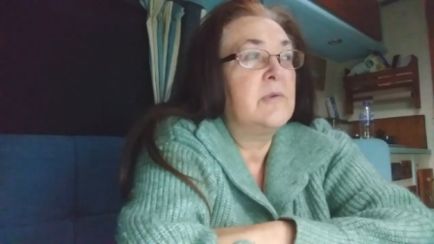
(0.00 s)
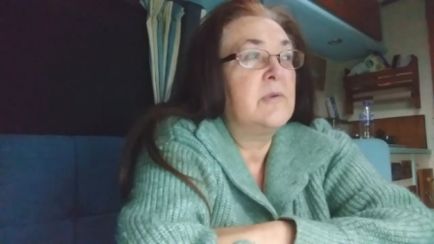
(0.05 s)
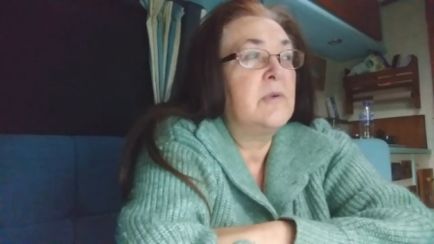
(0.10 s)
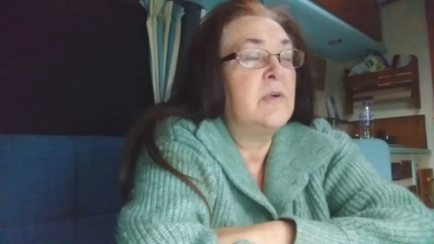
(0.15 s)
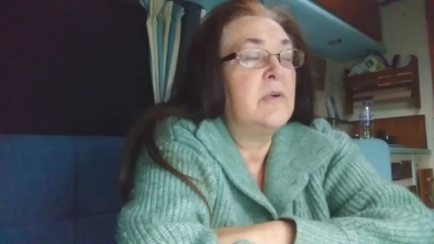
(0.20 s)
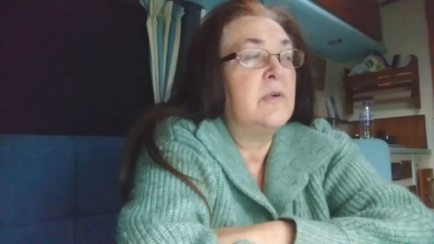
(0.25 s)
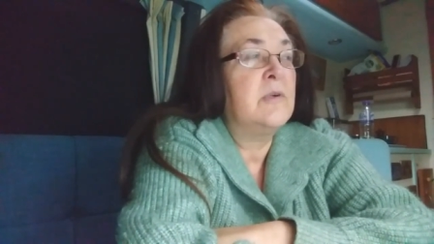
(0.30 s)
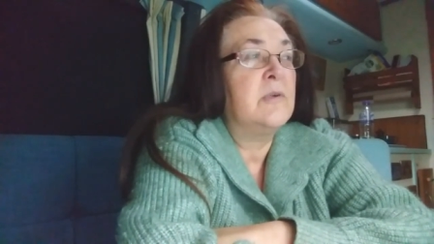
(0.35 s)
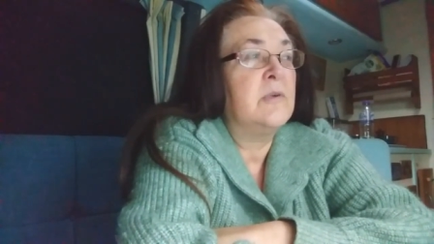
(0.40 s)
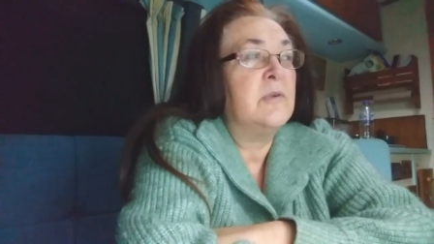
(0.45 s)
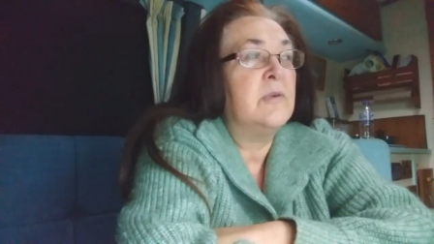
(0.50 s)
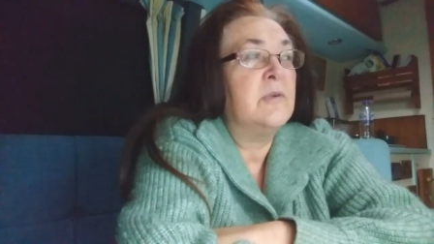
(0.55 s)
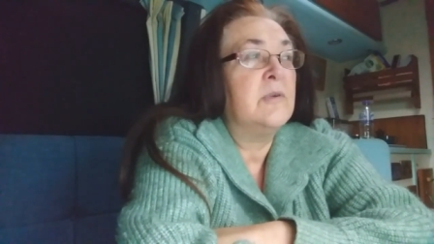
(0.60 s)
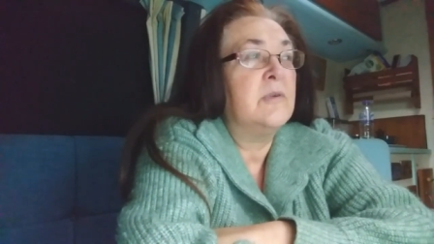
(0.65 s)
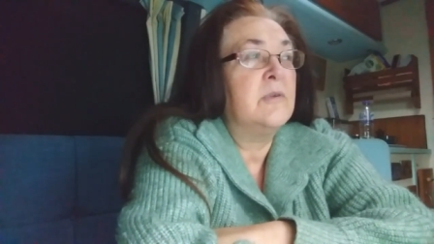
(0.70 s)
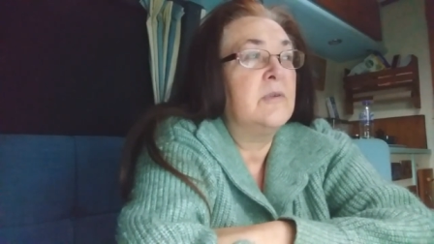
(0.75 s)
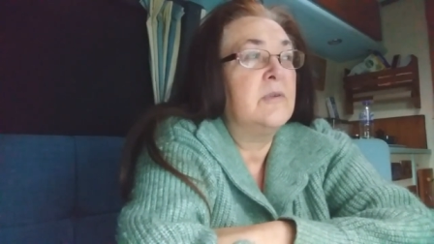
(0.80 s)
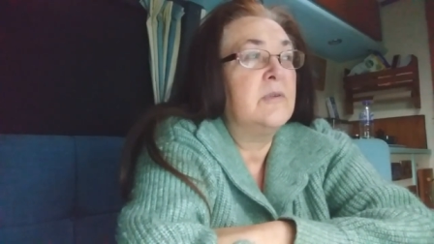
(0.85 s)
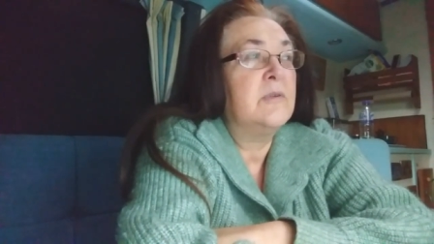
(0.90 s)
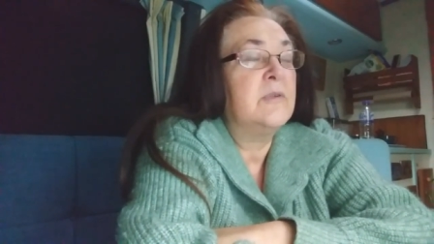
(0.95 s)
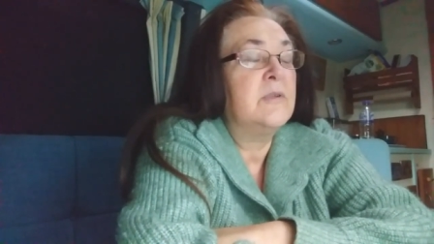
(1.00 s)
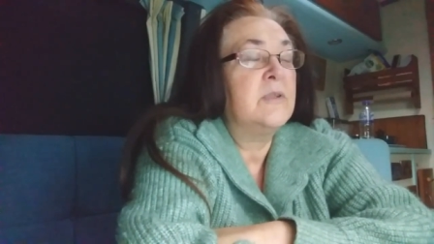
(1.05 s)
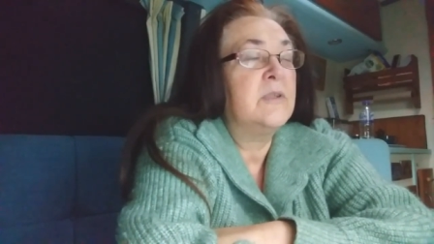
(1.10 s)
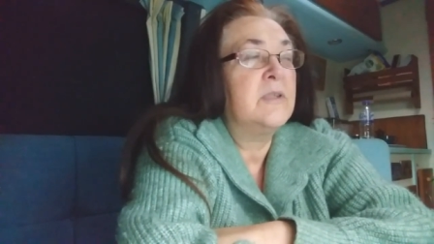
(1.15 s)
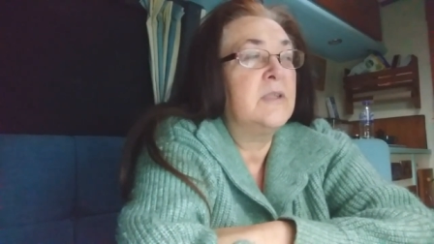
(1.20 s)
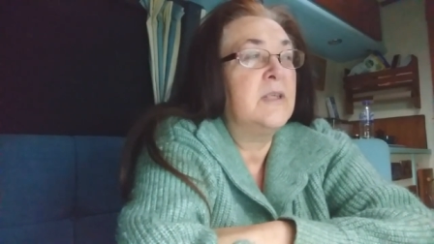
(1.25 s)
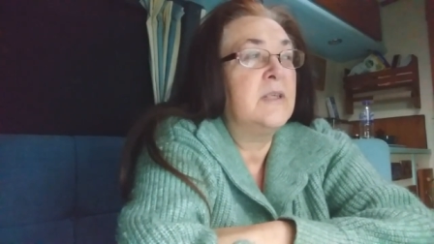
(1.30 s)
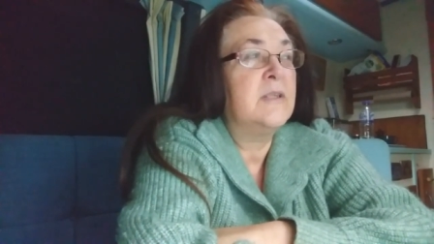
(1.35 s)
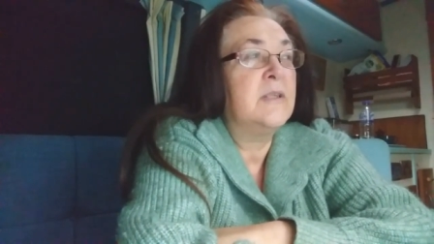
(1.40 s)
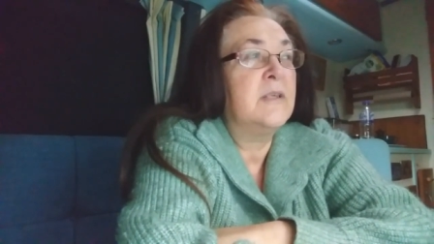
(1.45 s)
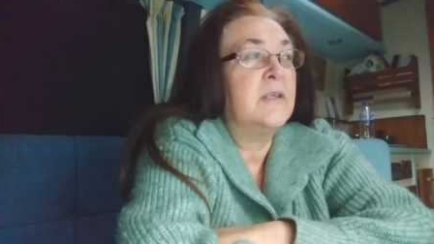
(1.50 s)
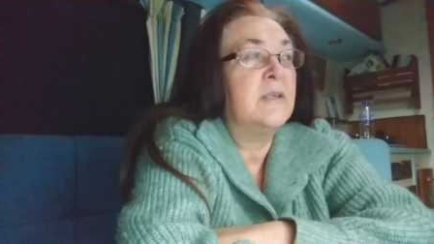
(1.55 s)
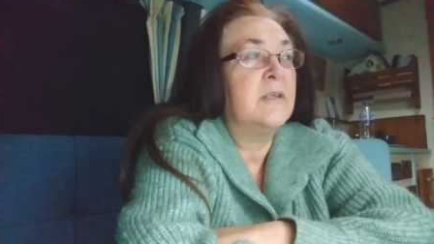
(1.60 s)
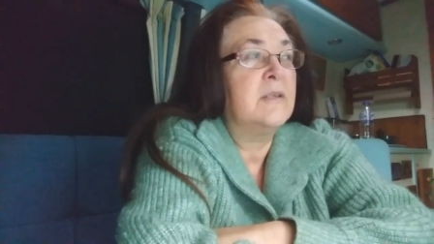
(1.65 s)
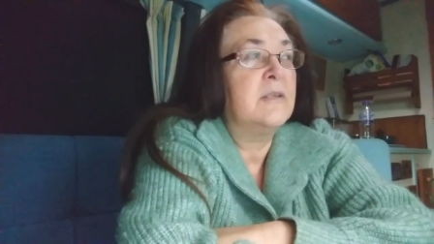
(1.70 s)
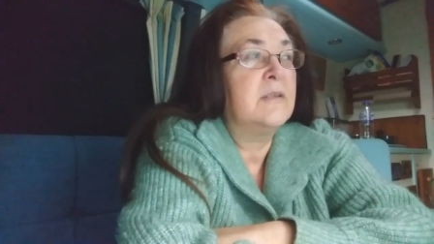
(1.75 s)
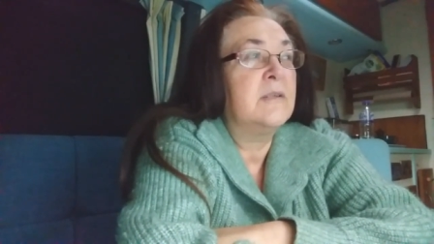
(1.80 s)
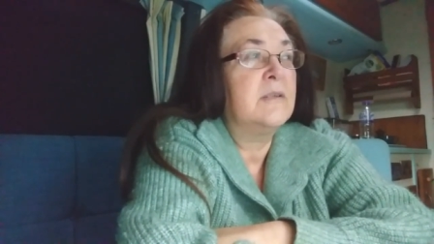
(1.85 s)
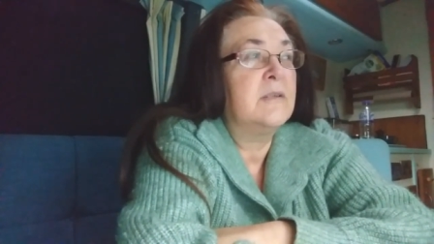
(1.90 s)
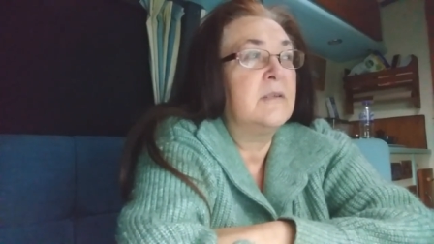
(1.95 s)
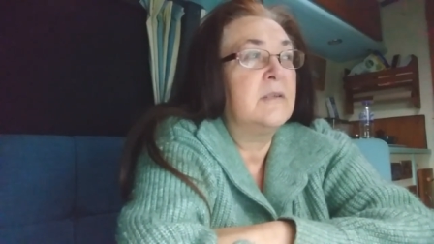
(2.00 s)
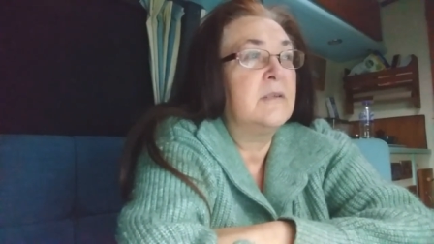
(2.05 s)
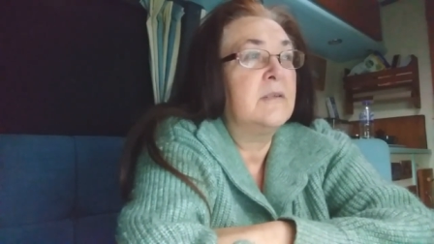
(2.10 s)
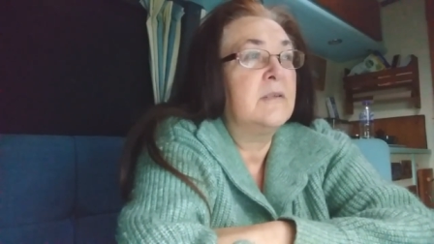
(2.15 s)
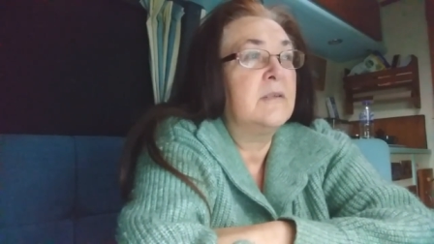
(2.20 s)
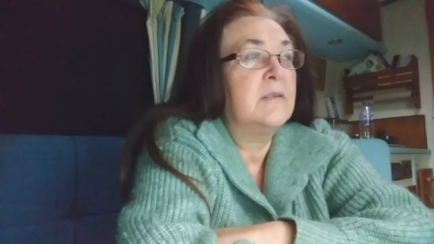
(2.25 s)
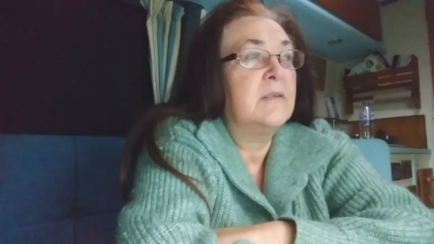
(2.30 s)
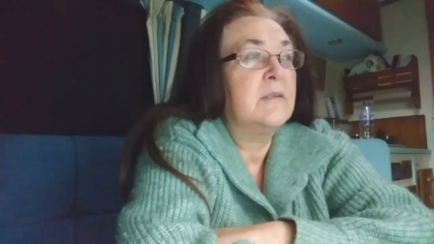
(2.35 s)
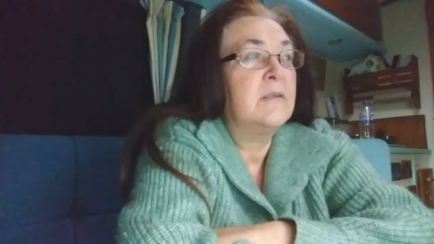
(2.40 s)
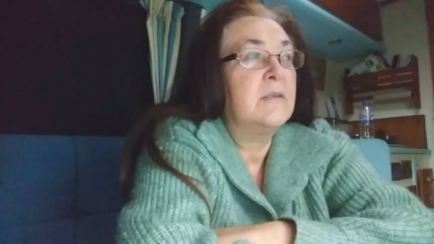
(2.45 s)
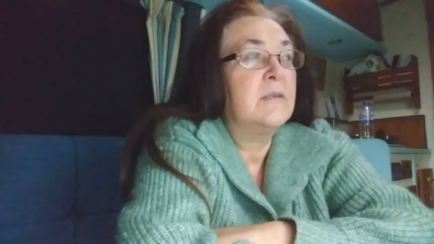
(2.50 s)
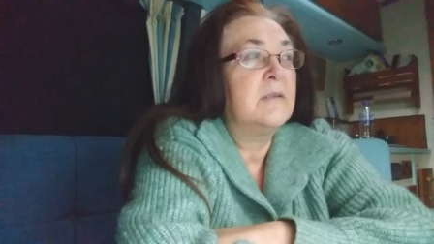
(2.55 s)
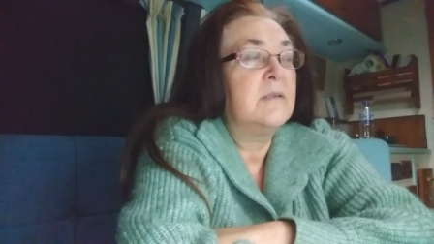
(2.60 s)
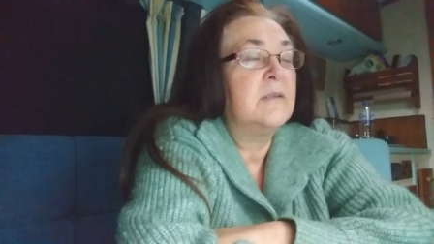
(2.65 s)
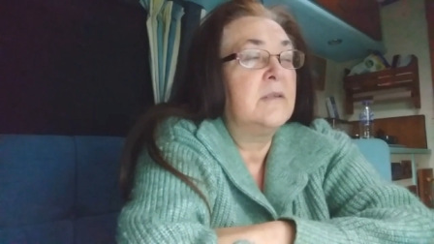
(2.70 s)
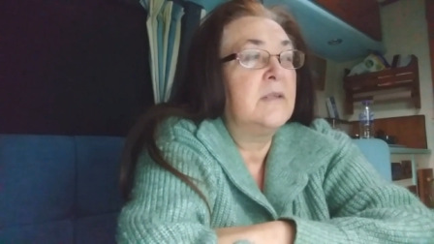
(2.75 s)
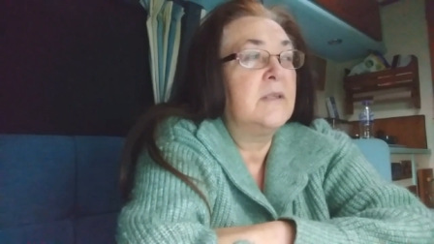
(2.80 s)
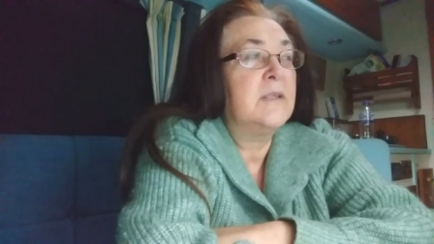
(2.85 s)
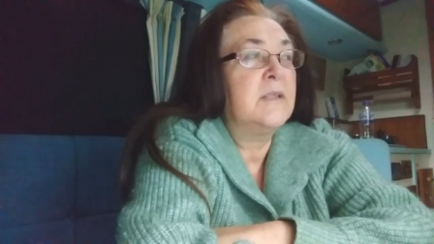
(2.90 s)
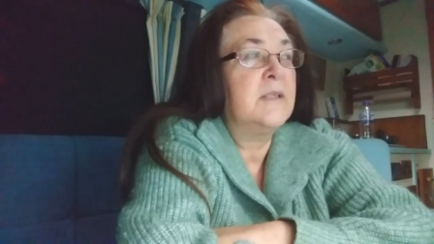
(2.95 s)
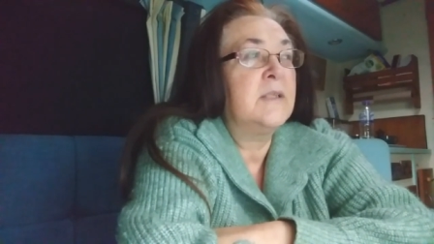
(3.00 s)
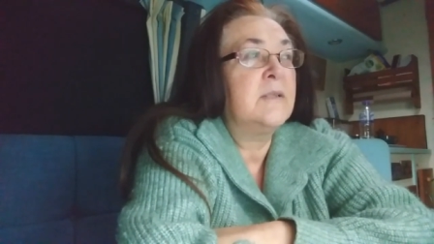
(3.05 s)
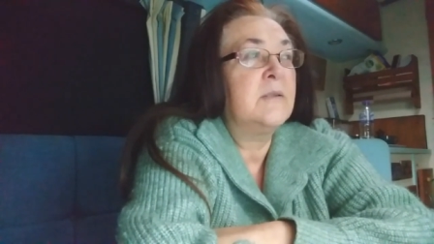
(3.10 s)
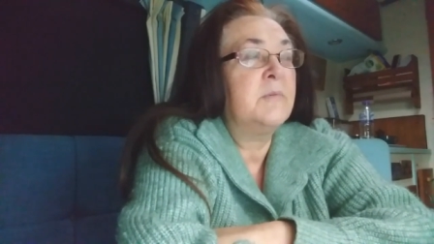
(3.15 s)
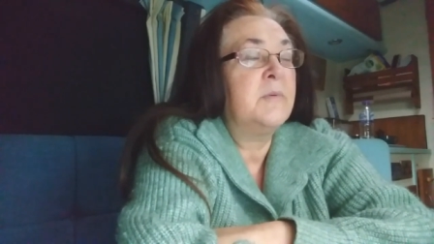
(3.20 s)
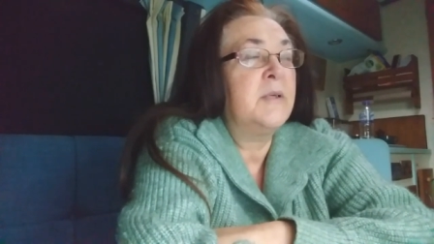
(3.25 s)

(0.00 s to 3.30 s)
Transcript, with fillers: Gone, just like that. And that'll